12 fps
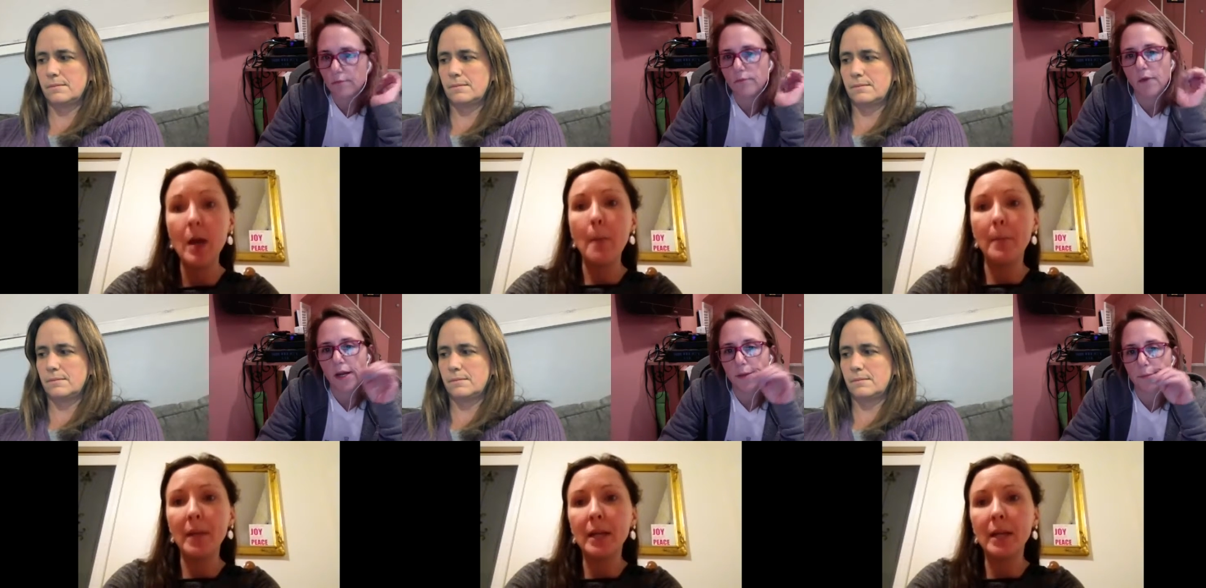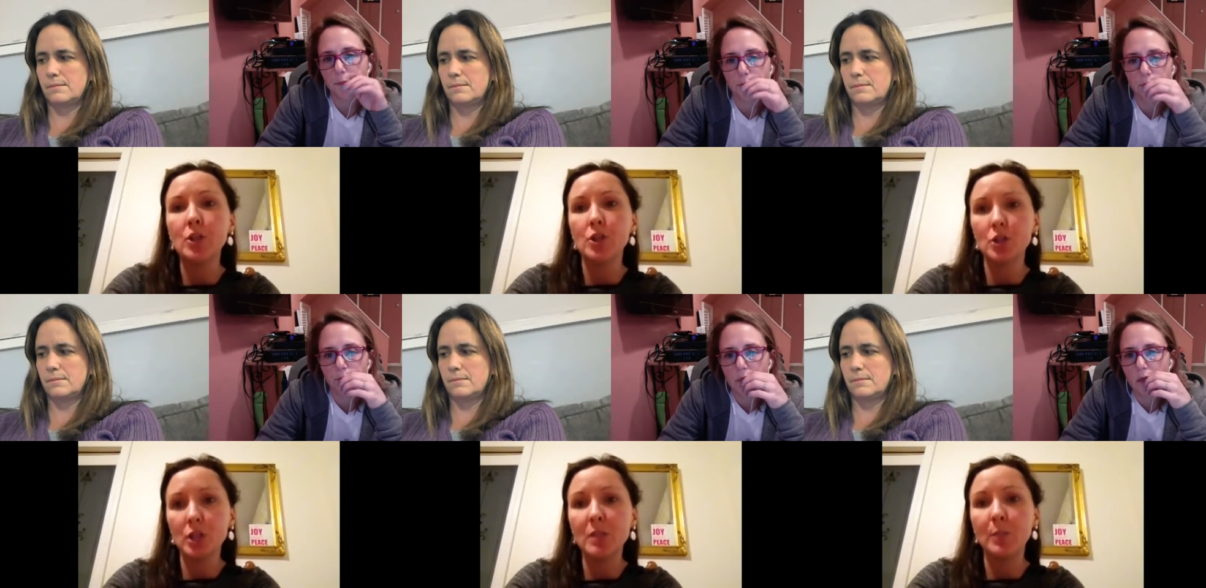Speaker 1: because right. she's
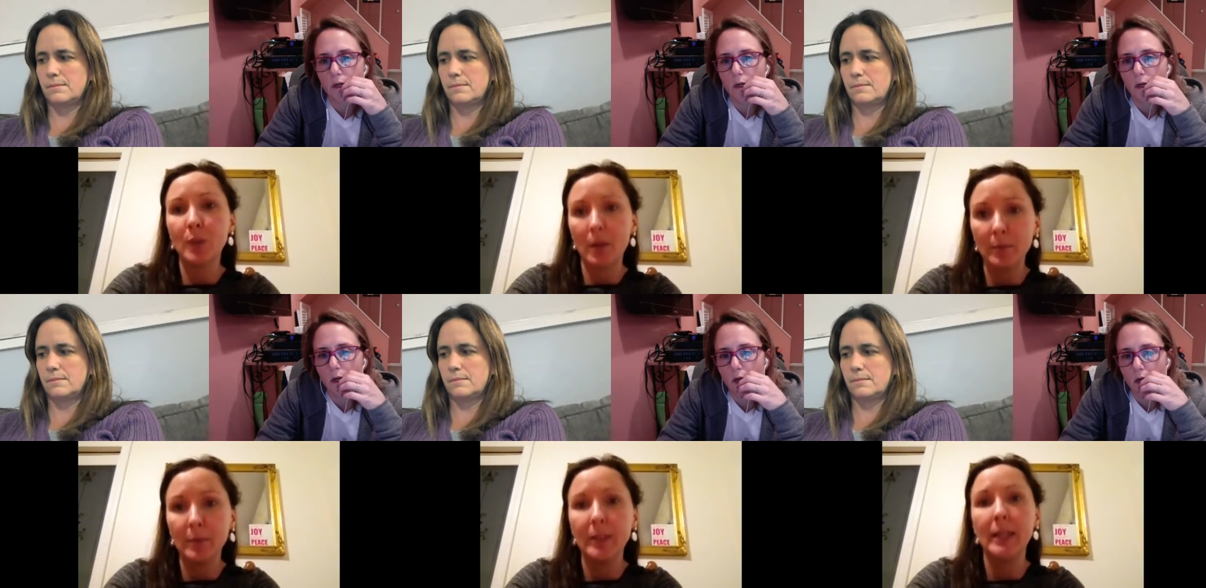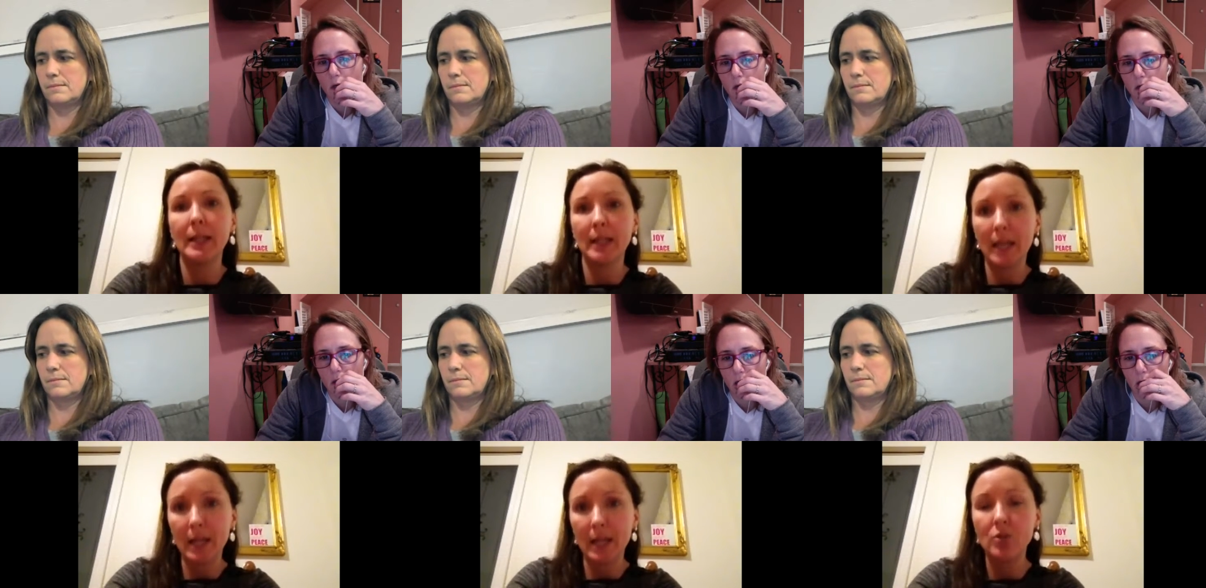probably
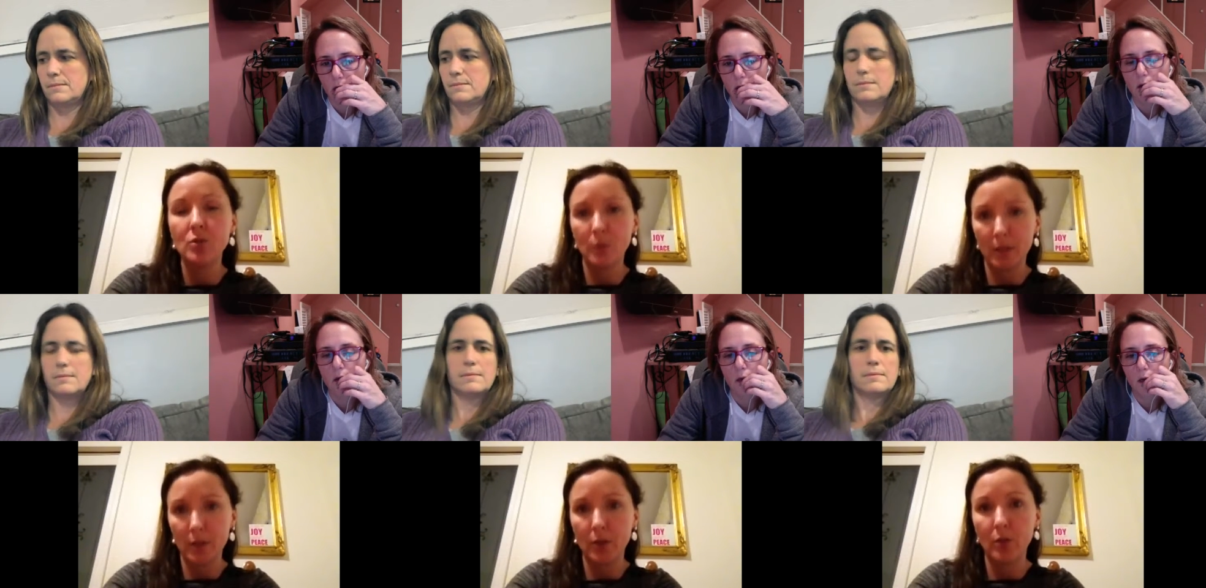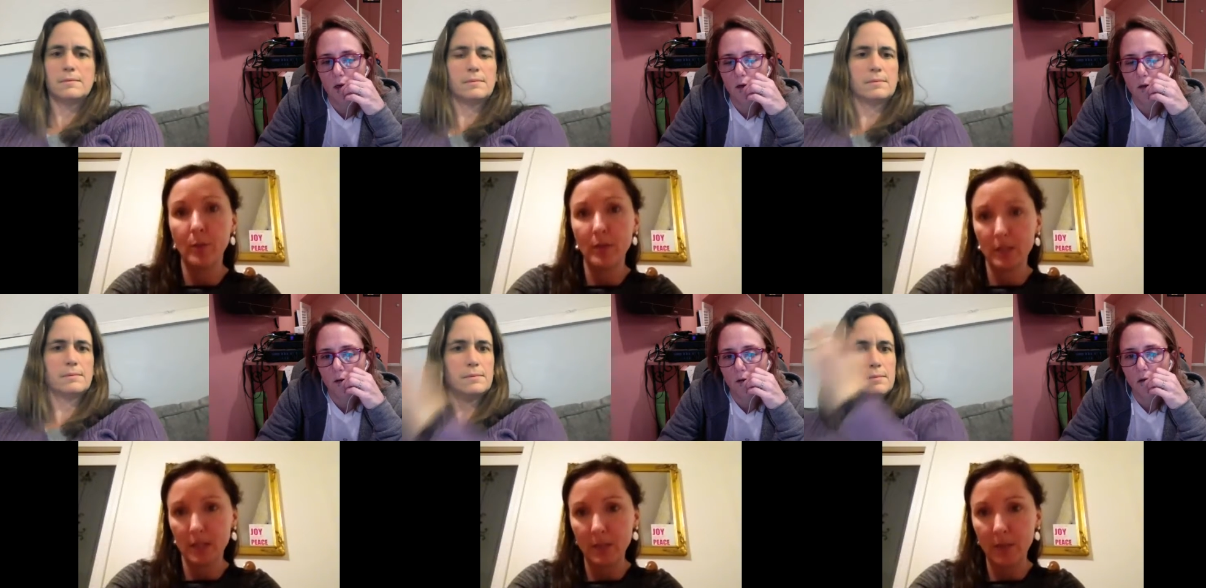engaged with your business
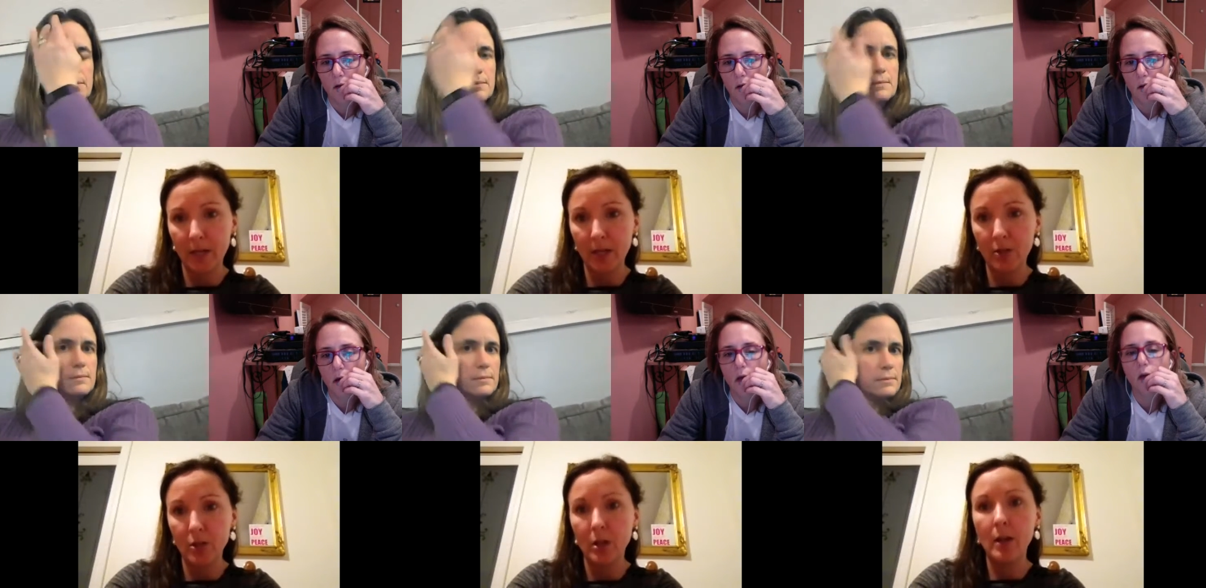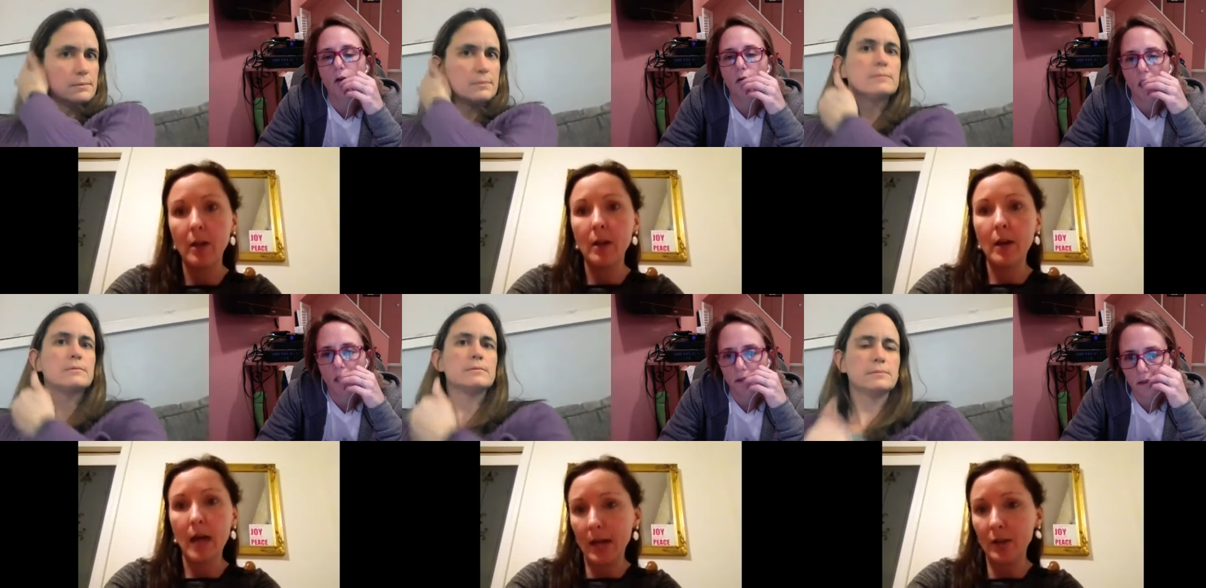page Correct.
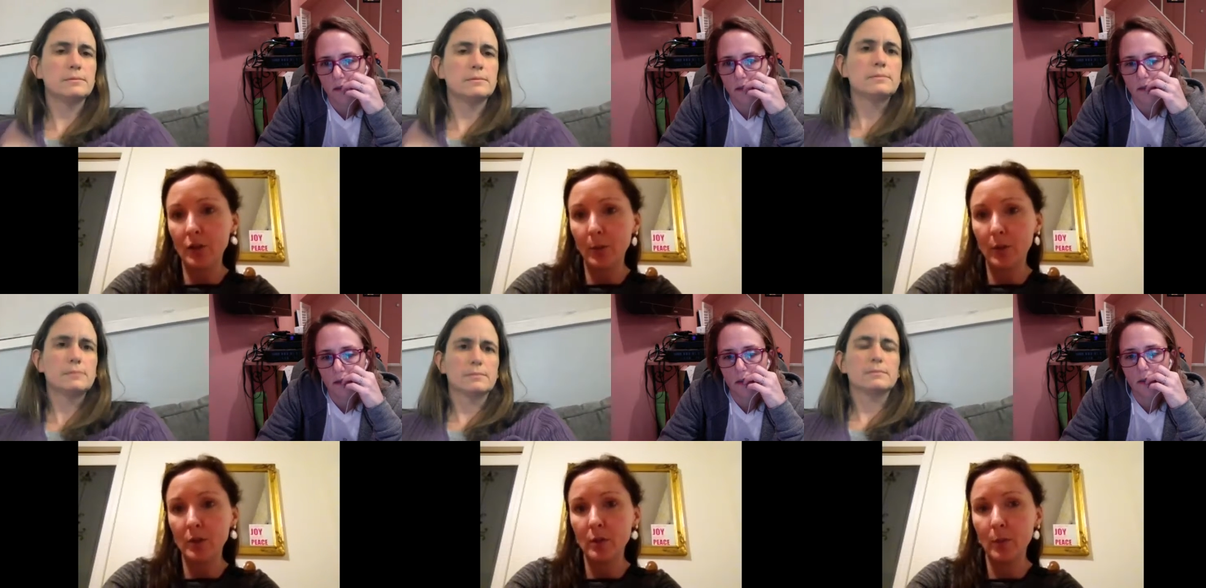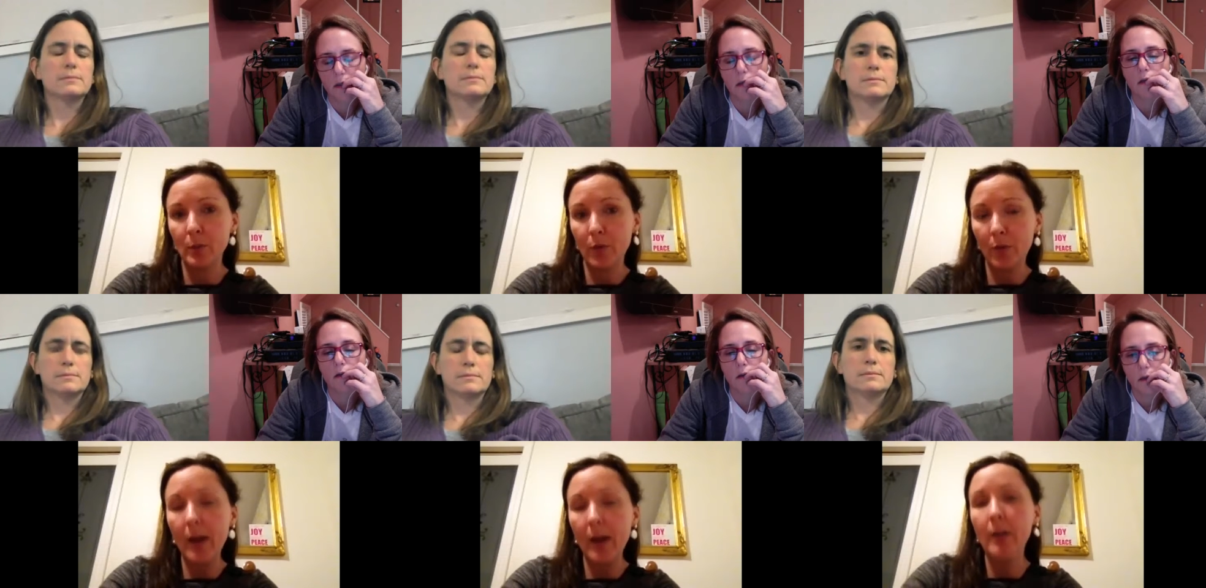as her personal
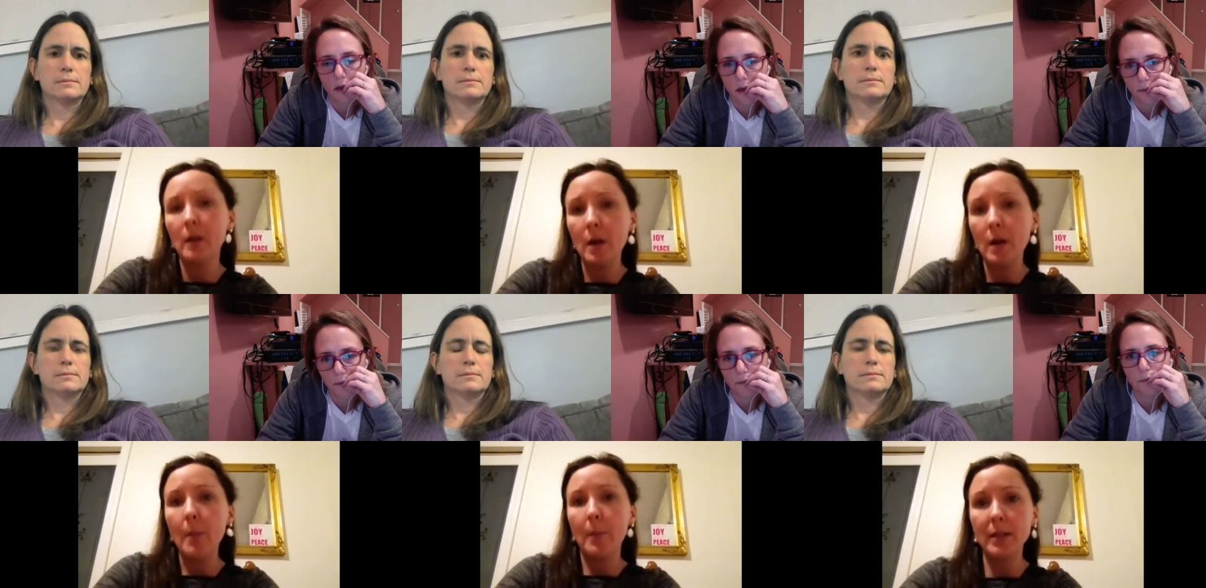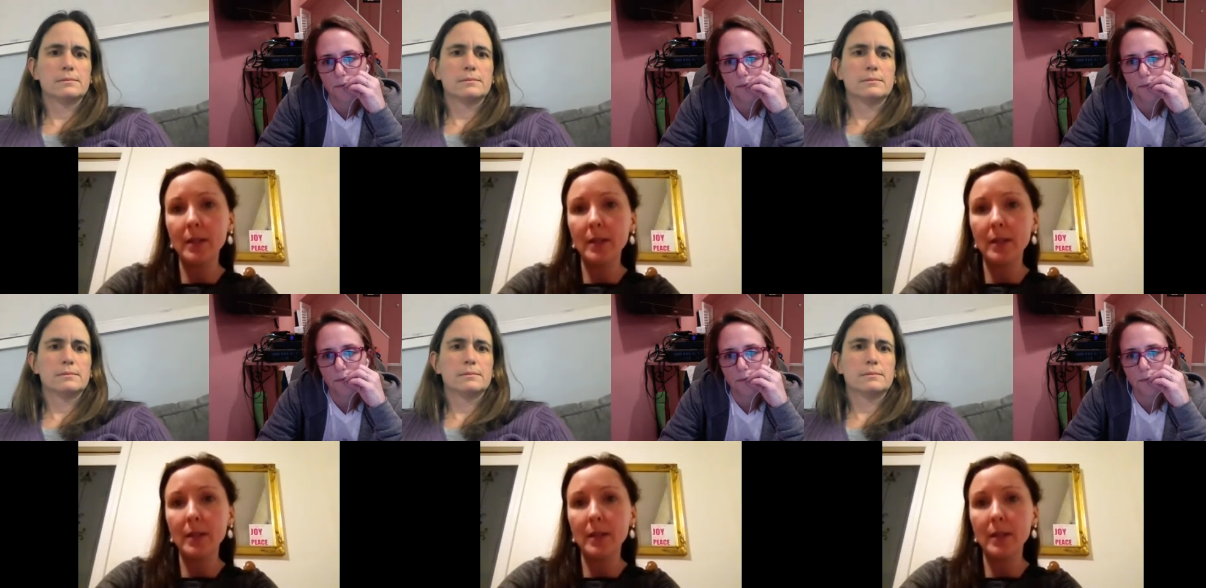profile yep. but